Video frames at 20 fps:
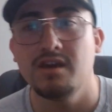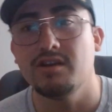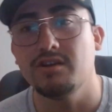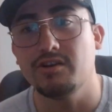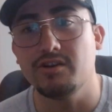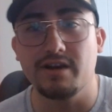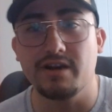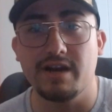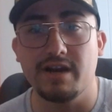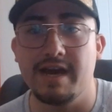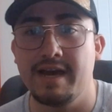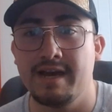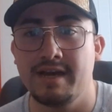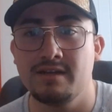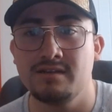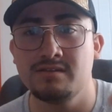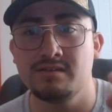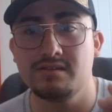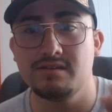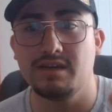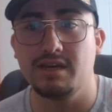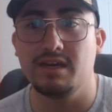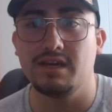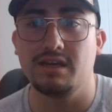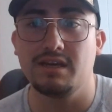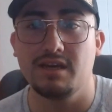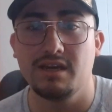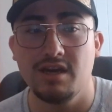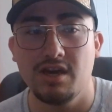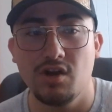your hands
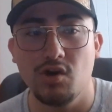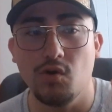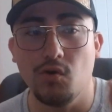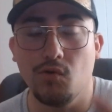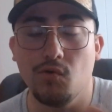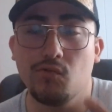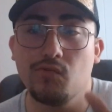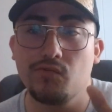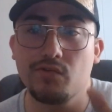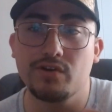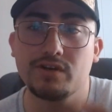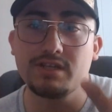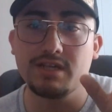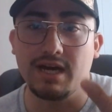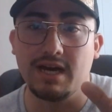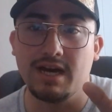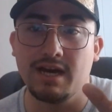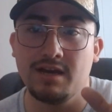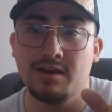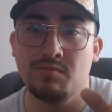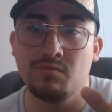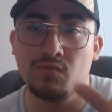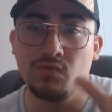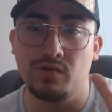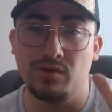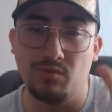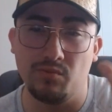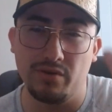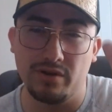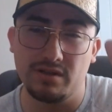like over time, when
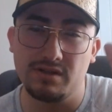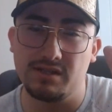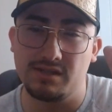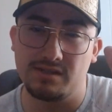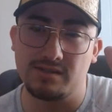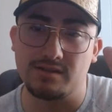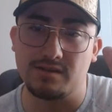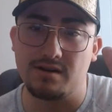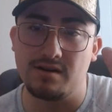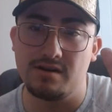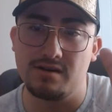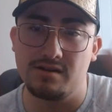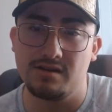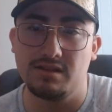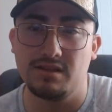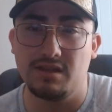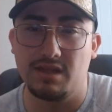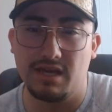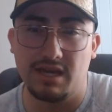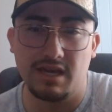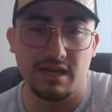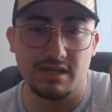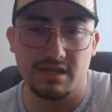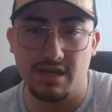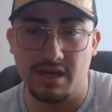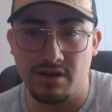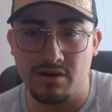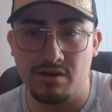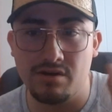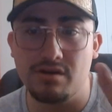you barely start, they get
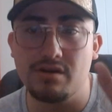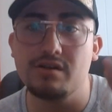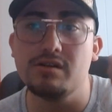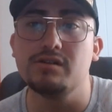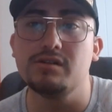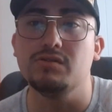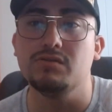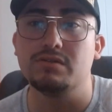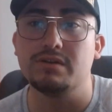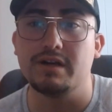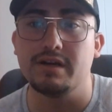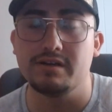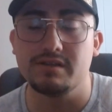tender, you tear